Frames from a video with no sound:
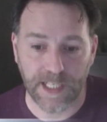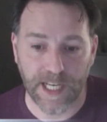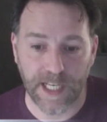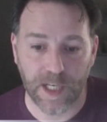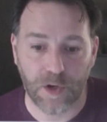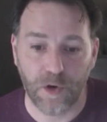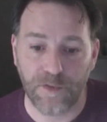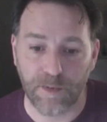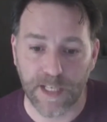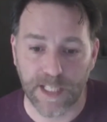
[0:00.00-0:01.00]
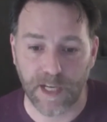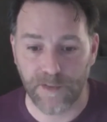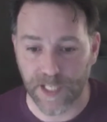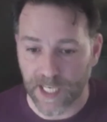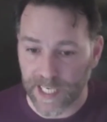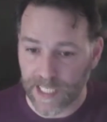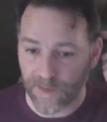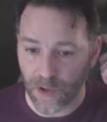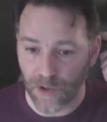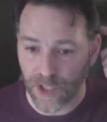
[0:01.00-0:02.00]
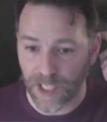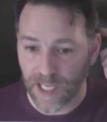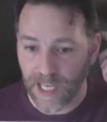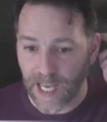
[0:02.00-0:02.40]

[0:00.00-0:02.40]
decided to go for myself as a creative coach,